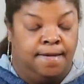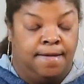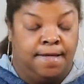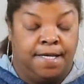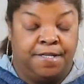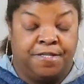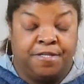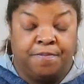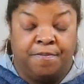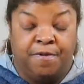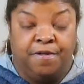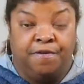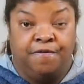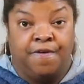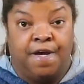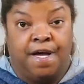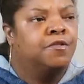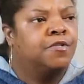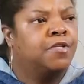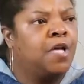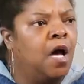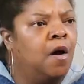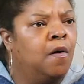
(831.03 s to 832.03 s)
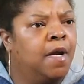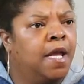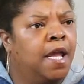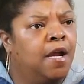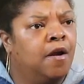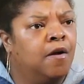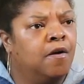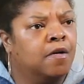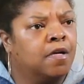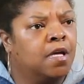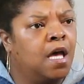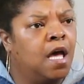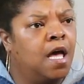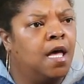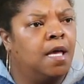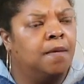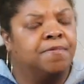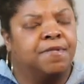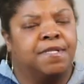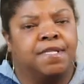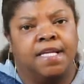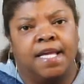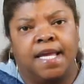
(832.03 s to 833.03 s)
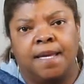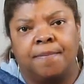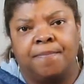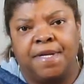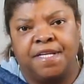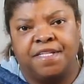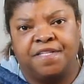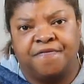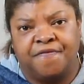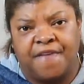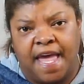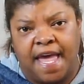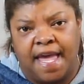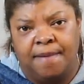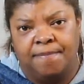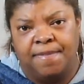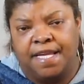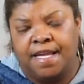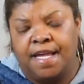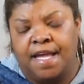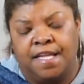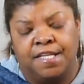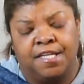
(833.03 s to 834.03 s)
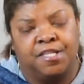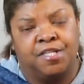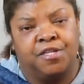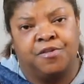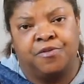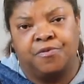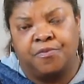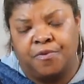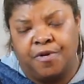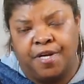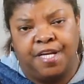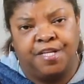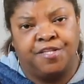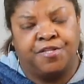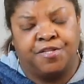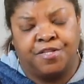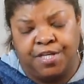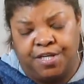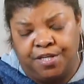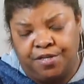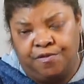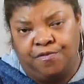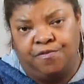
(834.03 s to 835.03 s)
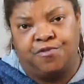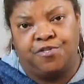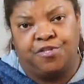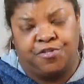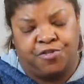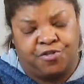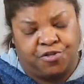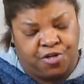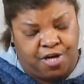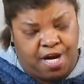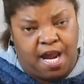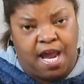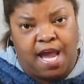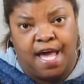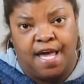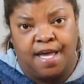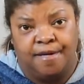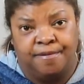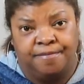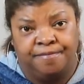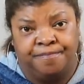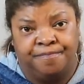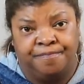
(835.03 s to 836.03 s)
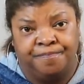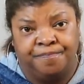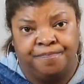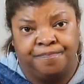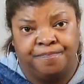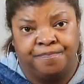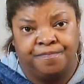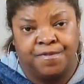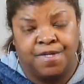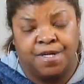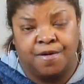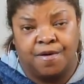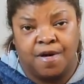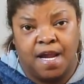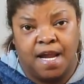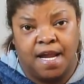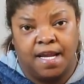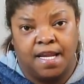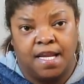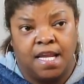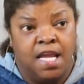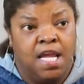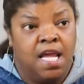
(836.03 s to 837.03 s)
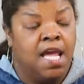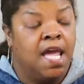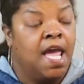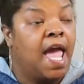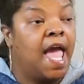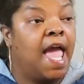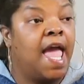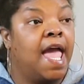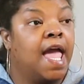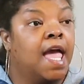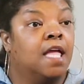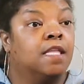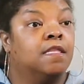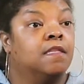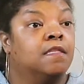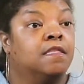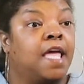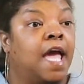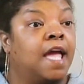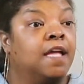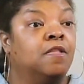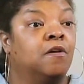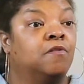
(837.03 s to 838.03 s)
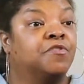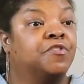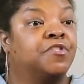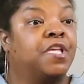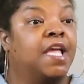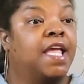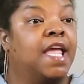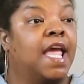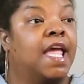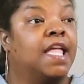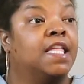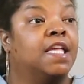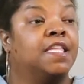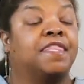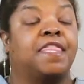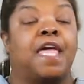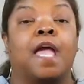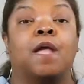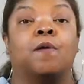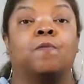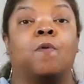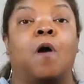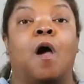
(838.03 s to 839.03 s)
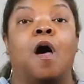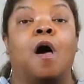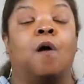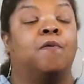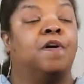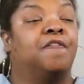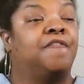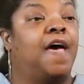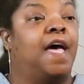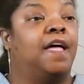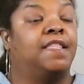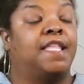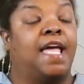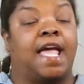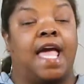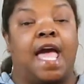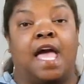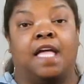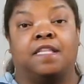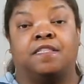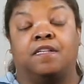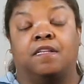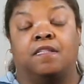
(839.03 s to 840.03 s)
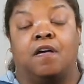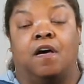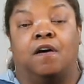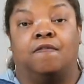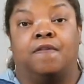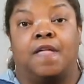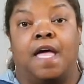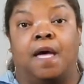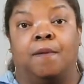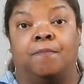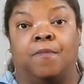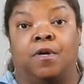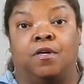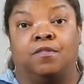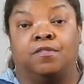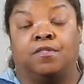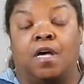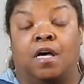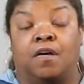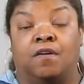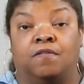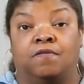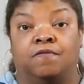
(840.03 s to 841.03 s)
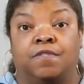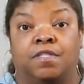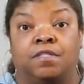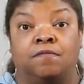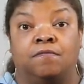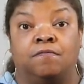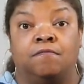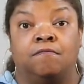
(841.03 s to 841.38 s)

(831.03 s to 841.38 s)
Let's move on. So here comes Libby's family, honey, the Three Stooges, child. All right? And they don't see anything wrong with how they acted over at Moldova.